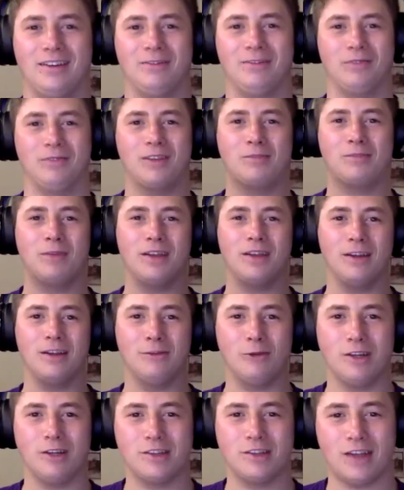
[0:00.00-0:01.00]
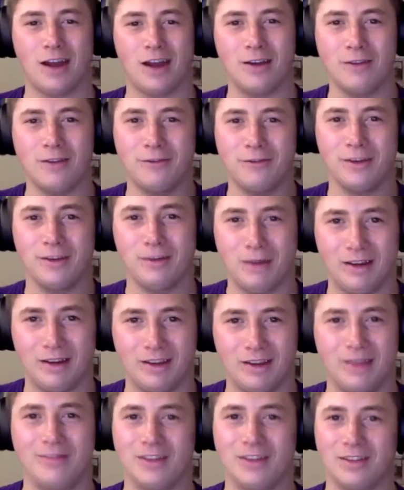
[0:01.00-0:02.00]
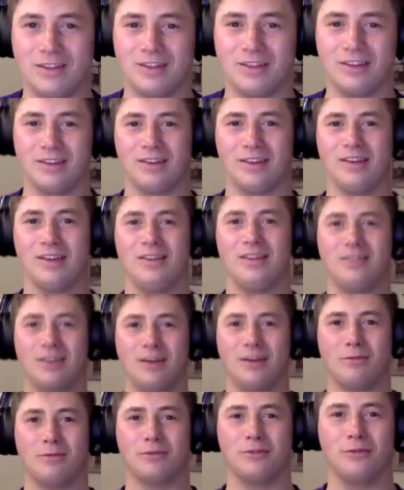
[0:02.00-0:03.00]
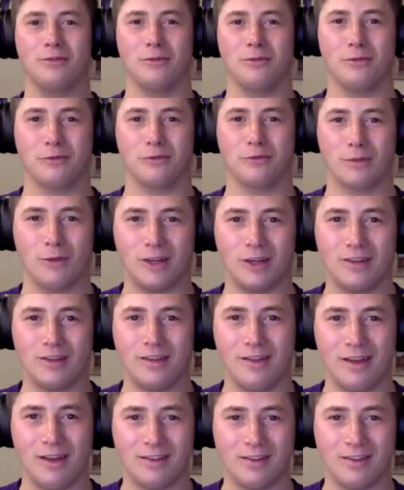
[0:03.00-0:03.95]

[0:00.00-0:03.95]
Speaking of which, how do you feel about him? Do you think he's going to improve from what he did last